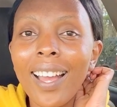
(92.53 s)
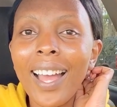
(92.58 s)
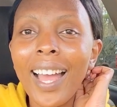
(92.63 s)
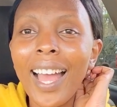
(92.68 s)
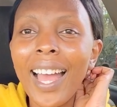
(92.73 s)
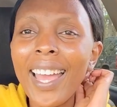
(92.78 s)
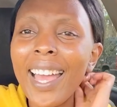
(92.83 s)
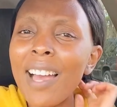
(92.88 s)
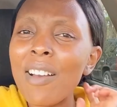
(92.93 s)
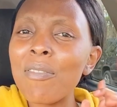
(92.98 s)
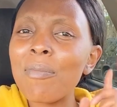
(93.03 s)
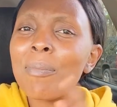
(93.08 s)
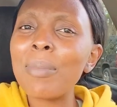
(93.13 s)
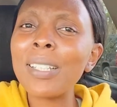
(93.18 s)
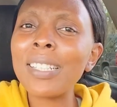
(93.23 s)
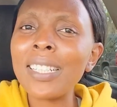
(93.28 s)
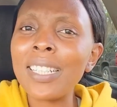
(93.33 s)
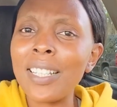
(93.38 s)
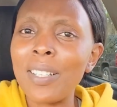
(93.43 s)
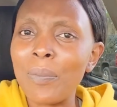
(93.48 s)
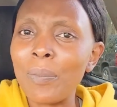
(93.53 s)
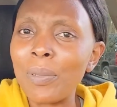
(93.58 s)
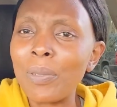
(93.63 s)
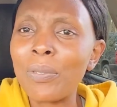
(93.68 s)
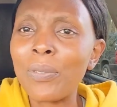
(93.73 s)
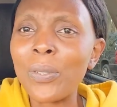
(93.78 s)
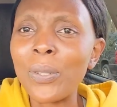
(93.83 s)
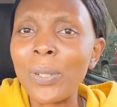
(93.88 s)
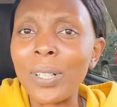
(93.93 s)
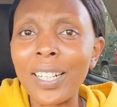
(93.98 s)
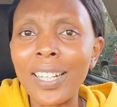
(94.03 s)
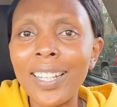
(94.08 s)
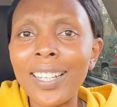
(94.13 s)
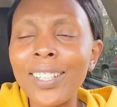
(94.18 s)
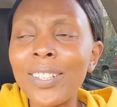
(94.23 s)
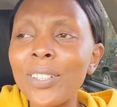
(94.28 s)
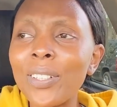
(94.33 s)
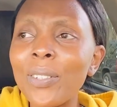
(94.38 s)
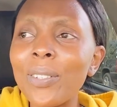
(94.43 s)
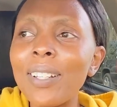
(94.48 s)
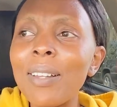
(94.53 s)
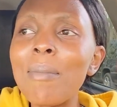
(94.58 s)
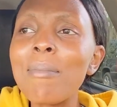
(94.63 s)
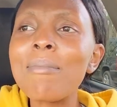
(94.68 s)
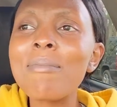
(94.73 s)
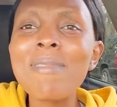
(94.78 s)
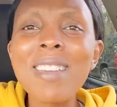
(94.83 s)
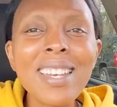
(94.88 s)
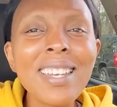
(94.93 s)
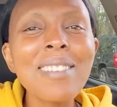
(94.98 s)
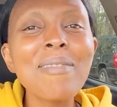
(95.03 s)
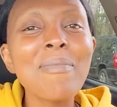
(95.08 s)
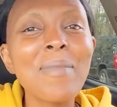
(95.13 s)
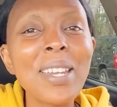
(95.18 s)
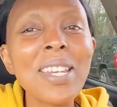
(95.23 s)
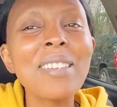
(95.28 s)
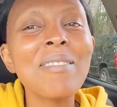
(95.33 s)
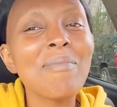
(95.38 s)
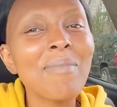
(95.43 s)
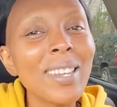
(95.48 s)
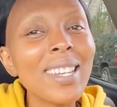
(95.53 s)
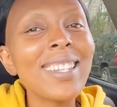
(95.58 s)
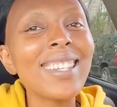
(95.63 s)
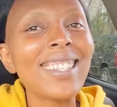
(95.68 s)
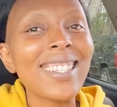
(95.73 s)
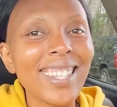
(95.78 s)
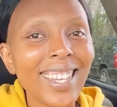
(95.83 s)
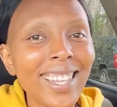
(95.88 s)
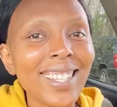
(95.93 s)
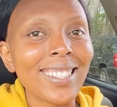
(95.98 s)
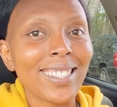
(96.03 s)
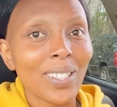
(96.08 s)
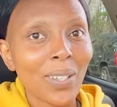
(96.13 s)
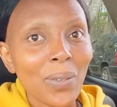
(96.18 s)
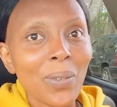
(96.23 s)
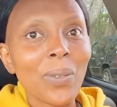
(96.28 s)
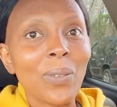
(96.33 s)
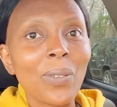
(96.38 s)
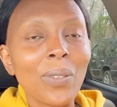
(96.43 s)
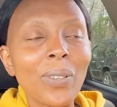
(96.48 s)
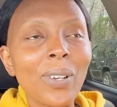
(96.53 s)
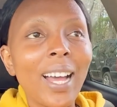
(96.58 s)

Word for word: I have been here before, you know, many, many, many years ago.